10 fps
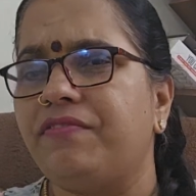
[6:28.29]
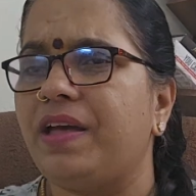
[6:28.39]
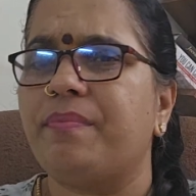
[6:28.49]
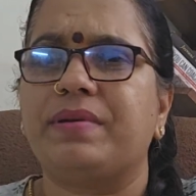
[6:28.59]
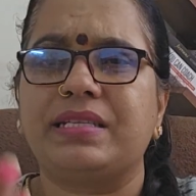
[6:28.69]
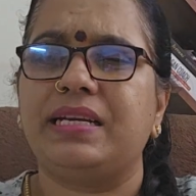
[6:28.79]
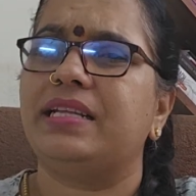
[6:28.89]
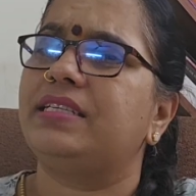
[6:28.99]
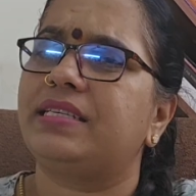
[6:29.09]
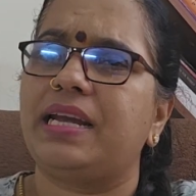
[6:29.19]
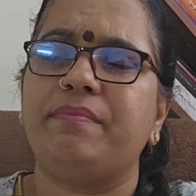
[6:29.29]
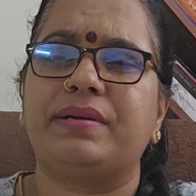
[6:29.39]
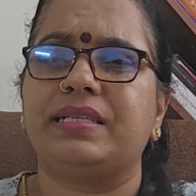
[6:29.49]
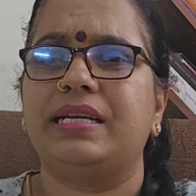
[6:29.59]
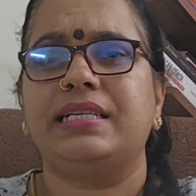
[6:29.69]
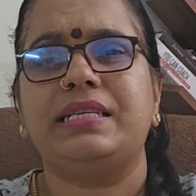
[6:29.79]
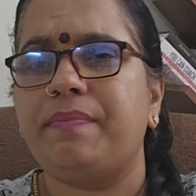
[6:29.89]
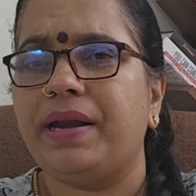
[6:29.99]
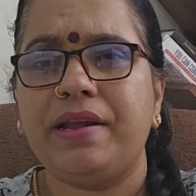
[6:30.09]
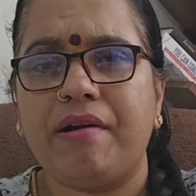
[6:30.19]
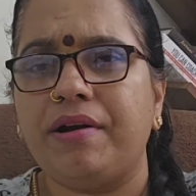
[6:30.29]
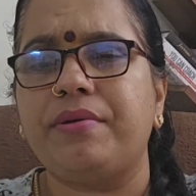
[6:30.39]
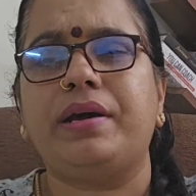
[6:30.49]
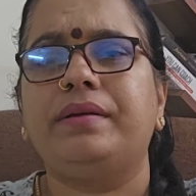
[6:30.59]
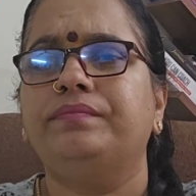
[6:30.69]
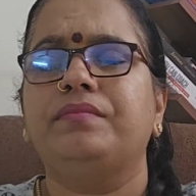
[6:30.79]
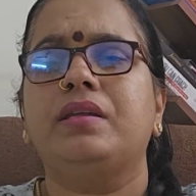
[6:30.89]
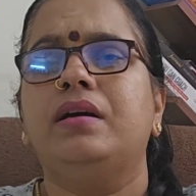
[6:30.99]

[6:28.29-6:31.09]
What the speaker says: 5%, 10%, depending on your